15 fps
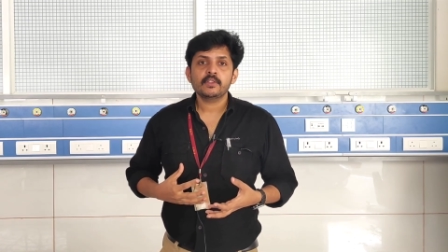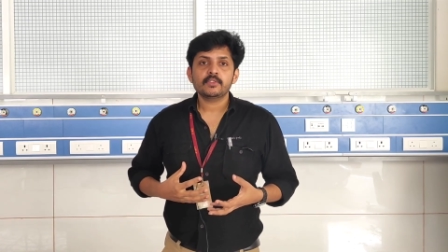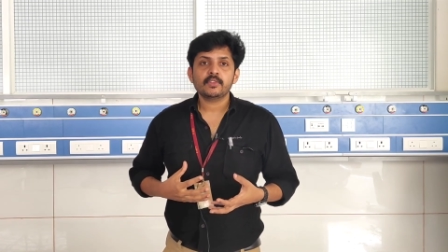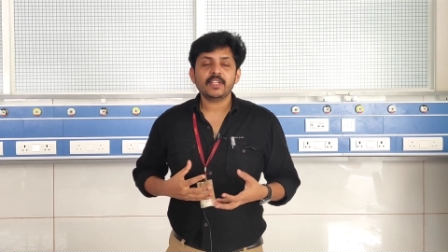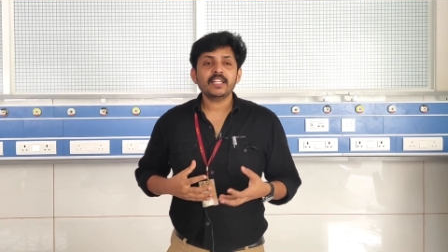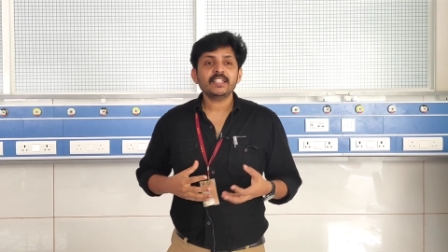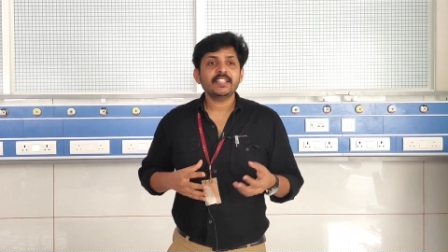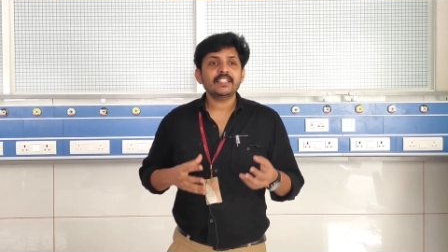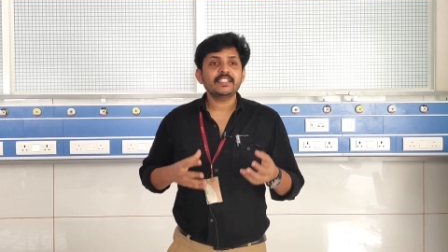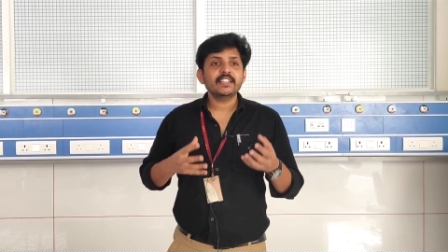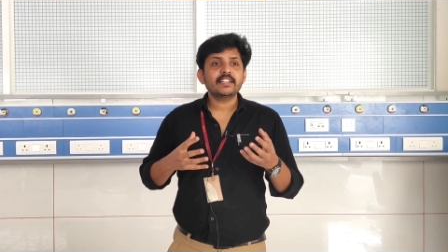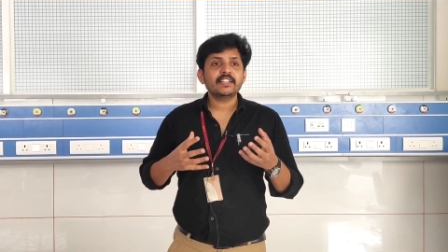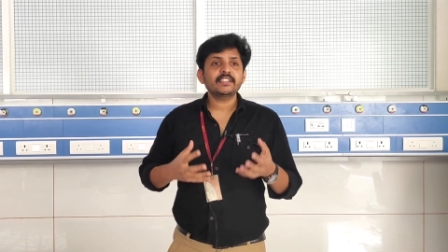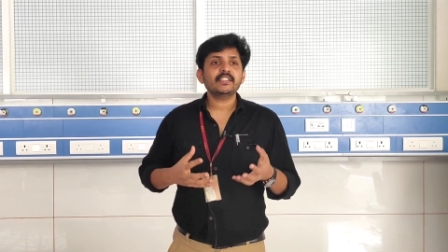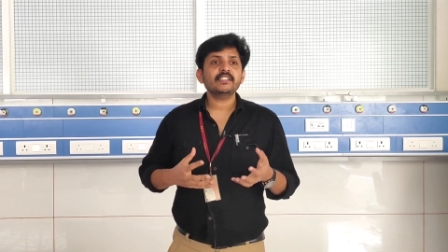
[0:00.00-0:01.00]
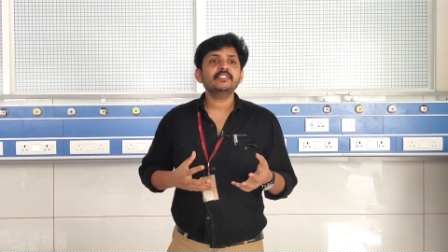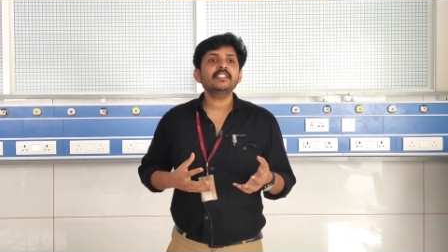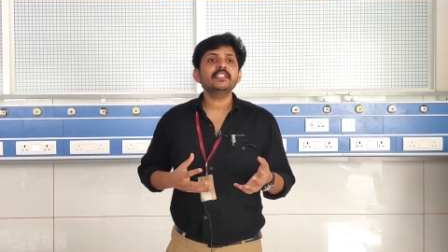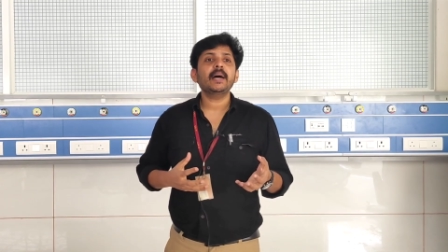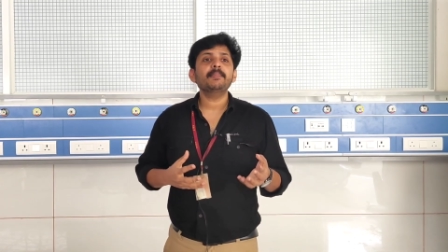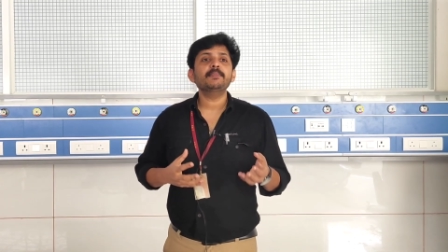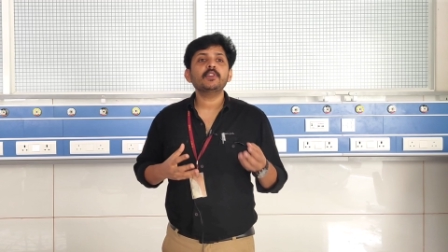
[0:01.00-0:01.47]
so that it decreases
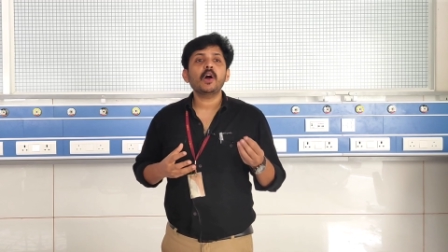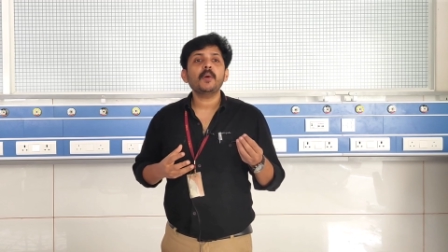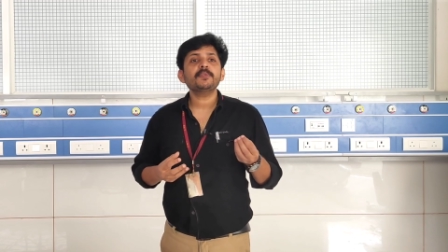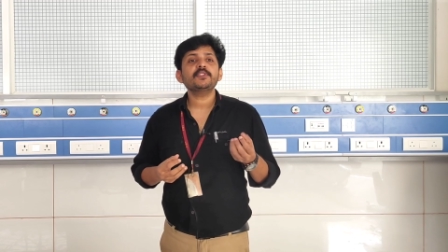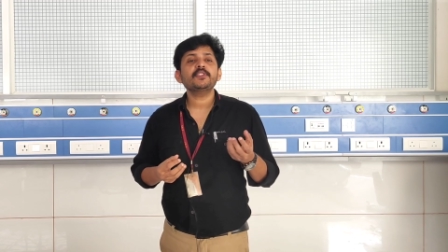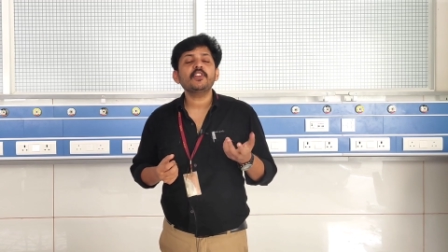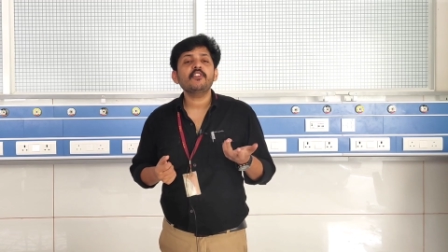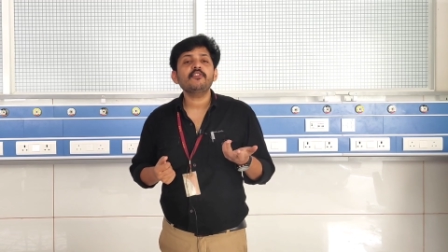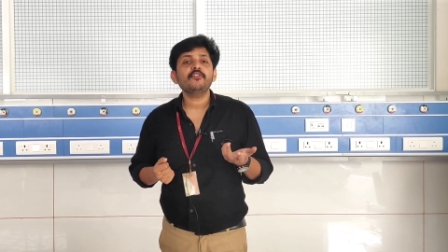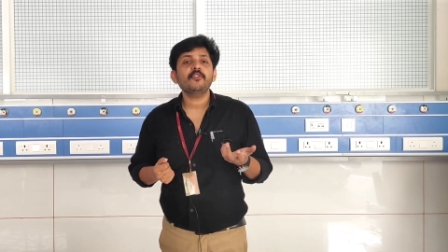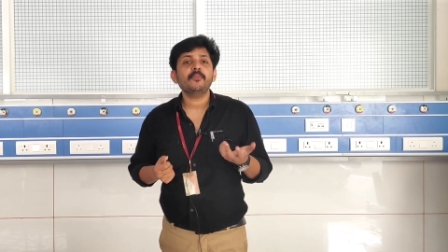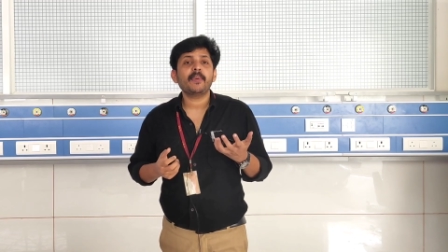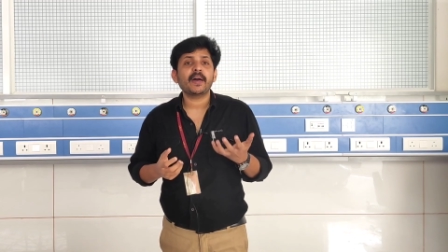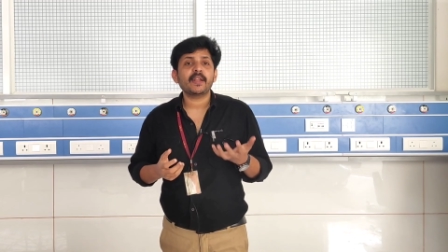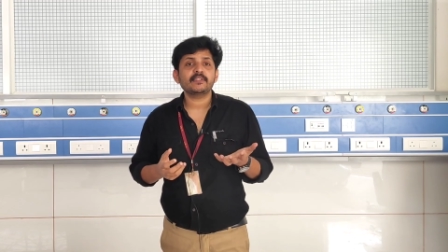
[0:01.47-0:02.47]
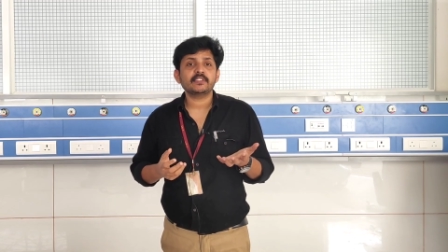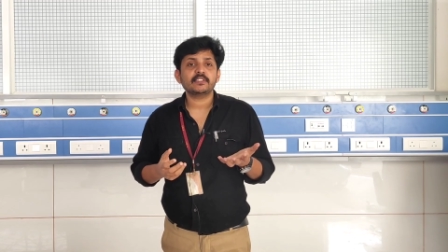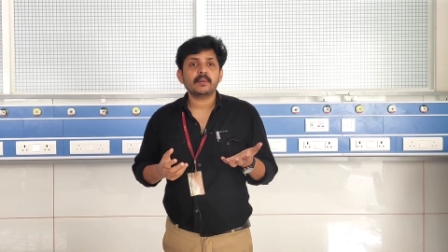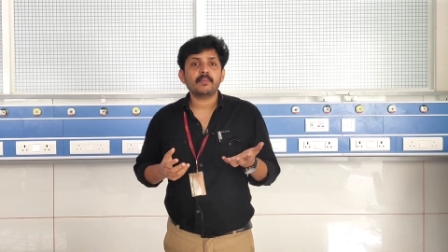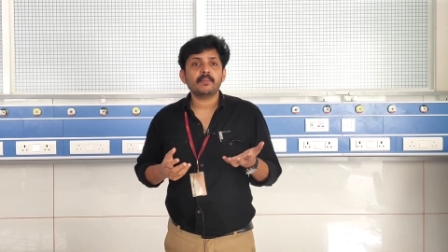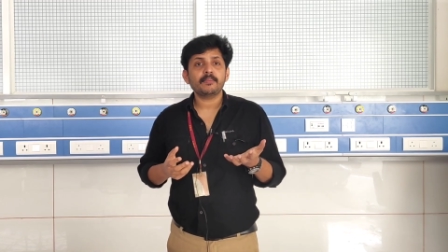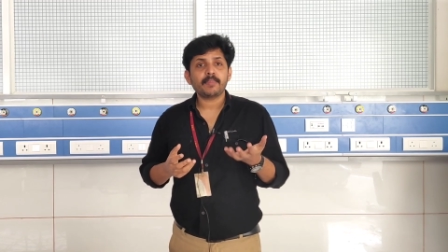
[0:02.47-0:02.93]
the absorption of
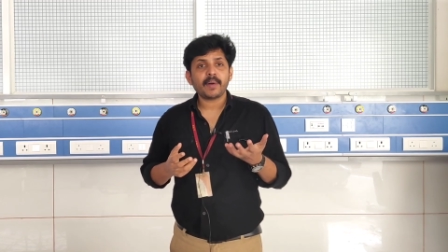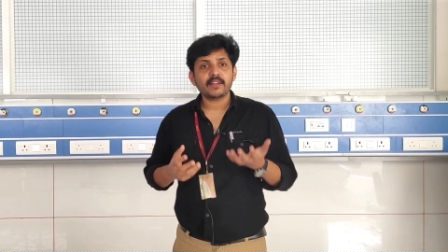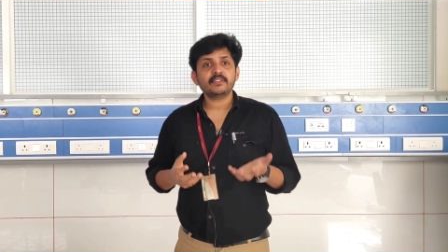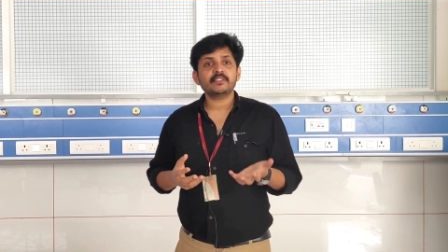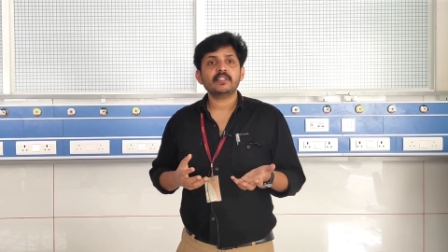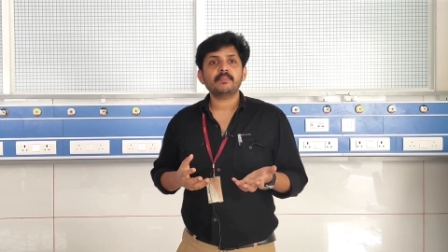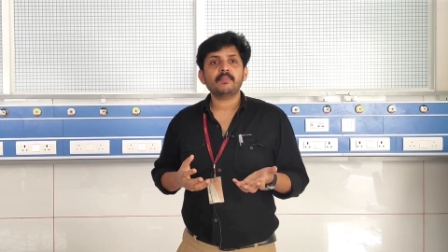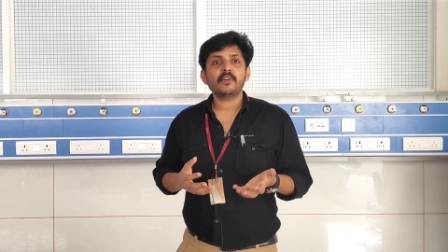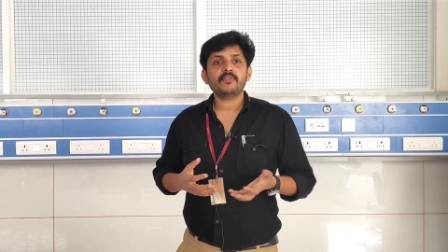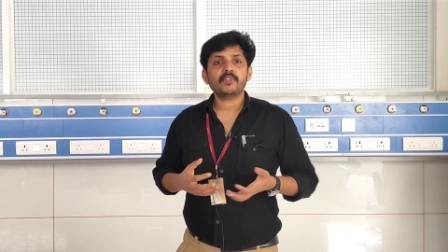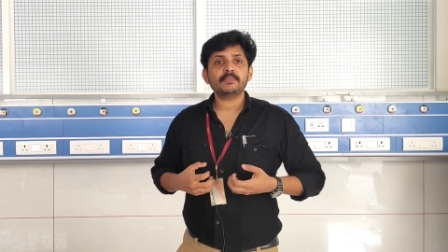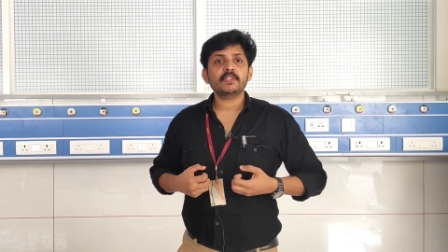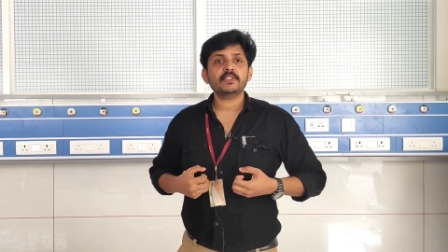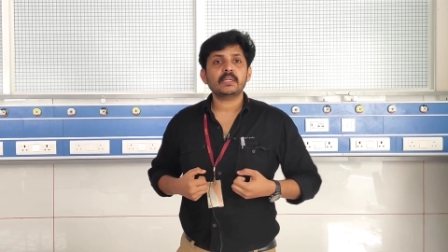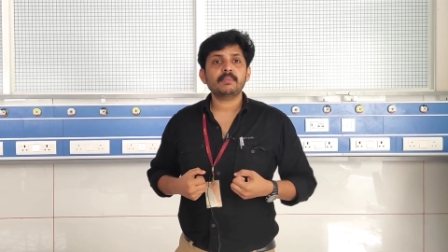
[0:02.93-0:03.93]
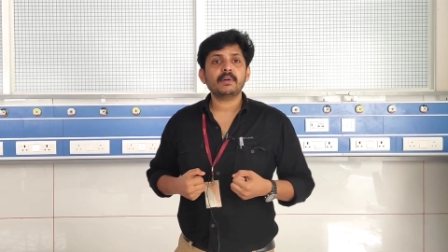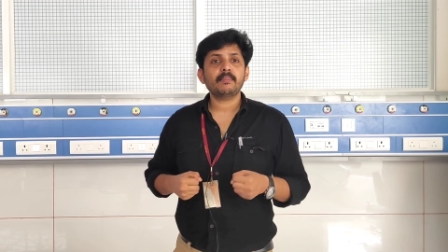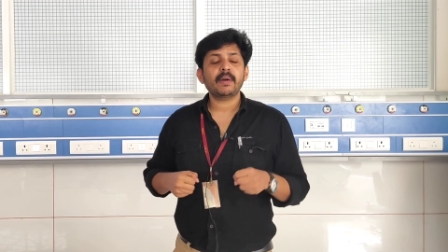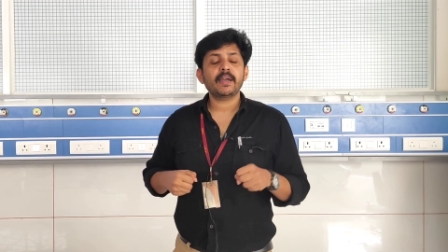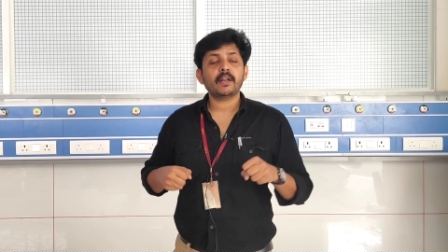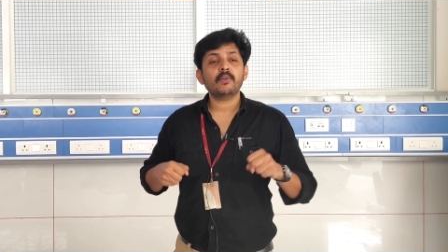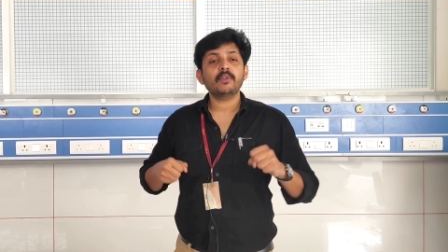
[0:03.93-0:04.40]
paracetam paracetamol from the
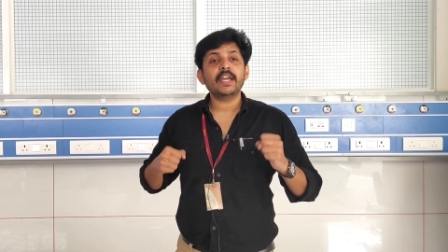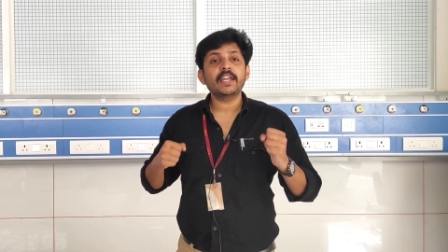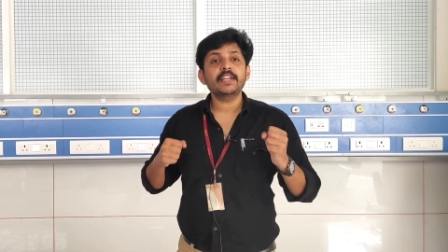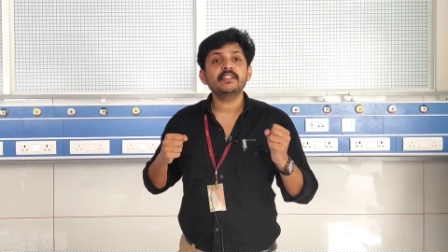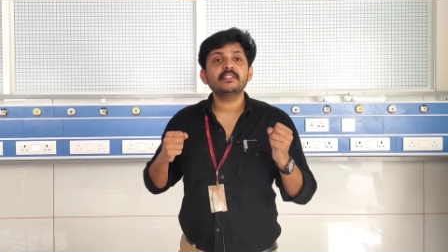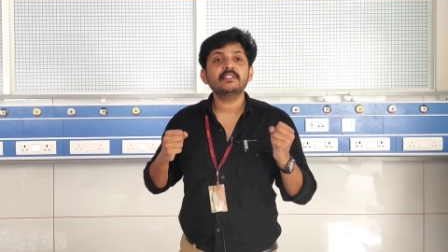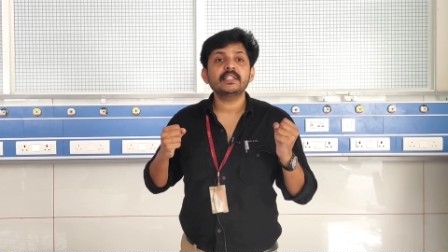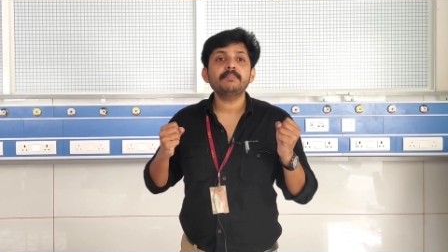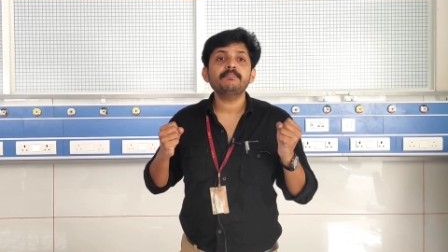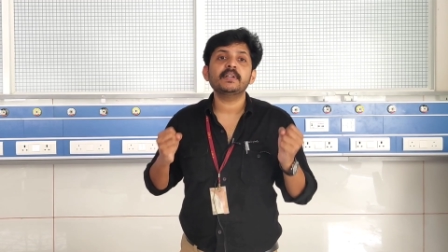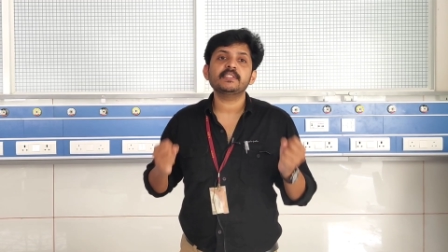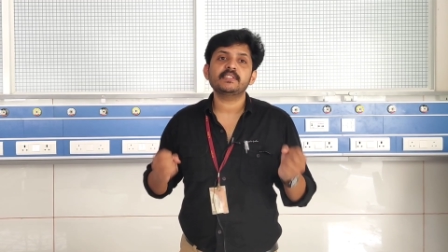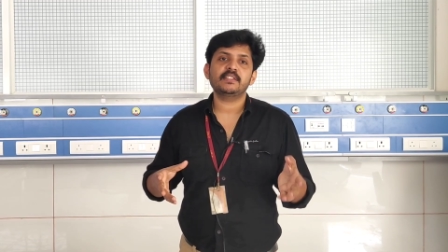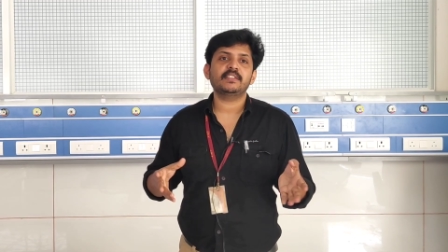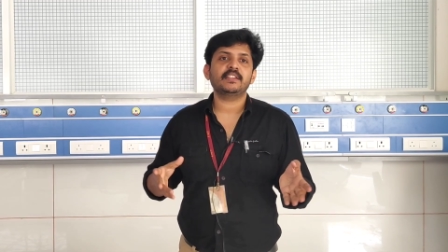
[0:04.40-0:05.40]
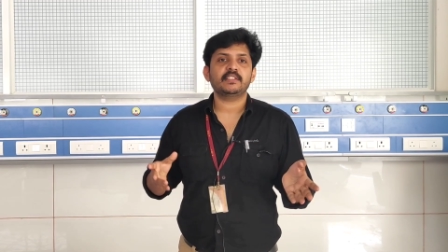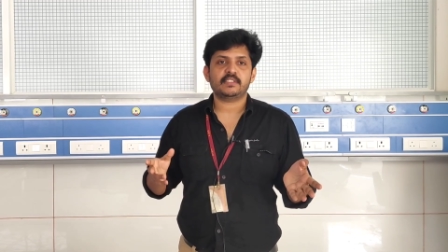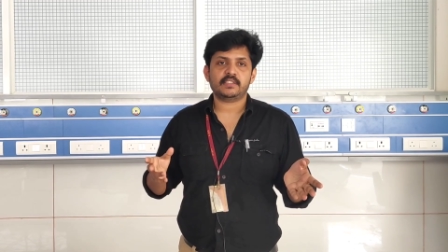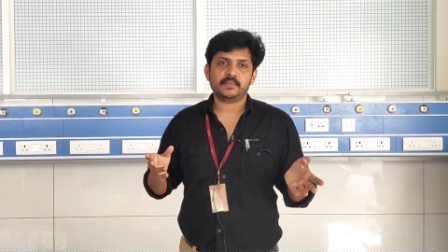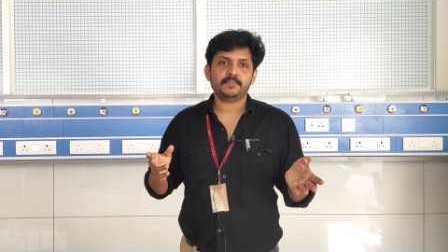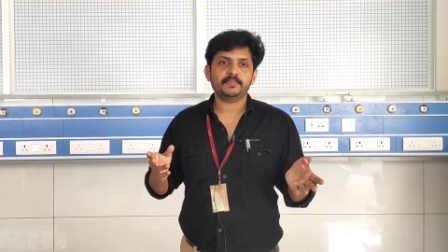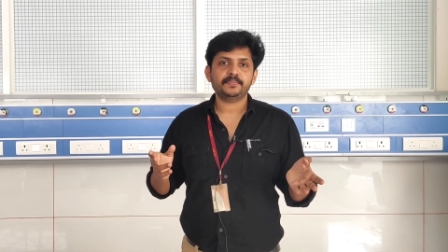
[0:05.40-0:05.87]
stomach by around 83
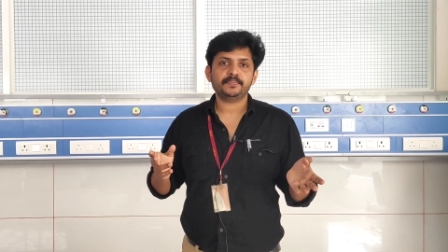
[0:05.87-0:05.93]
percentage.